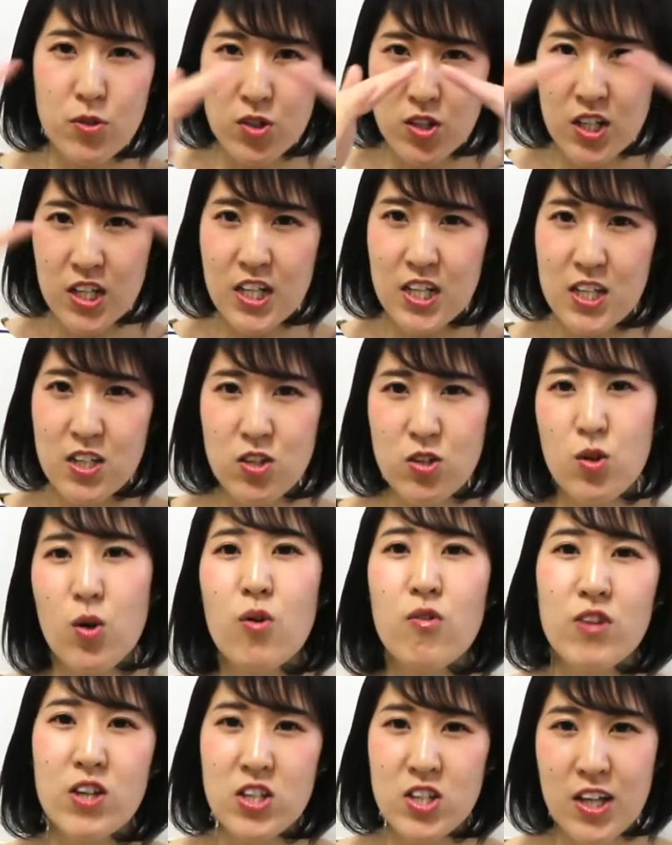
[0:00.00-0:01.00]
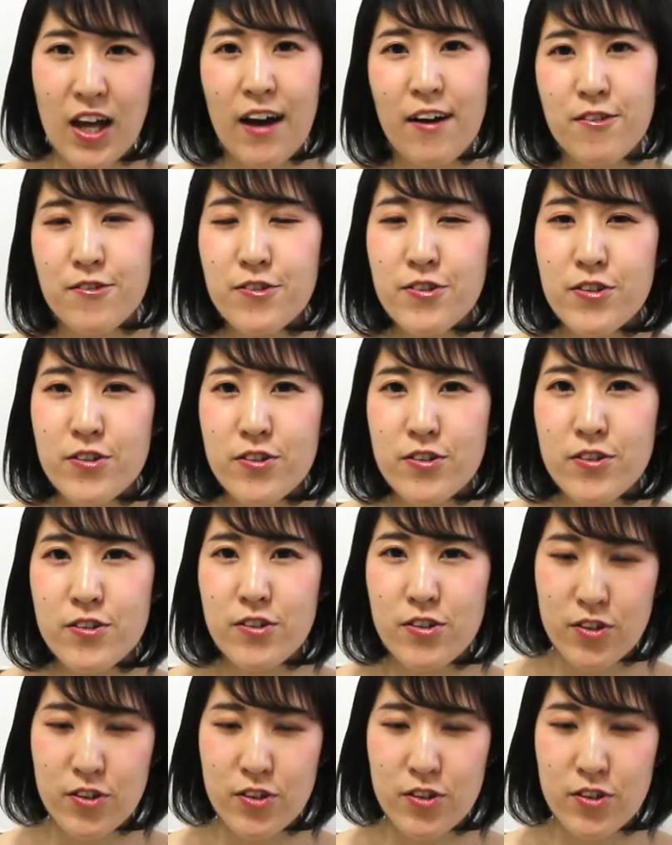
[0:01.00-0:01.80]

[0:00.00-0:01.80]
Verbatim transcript: three stories house,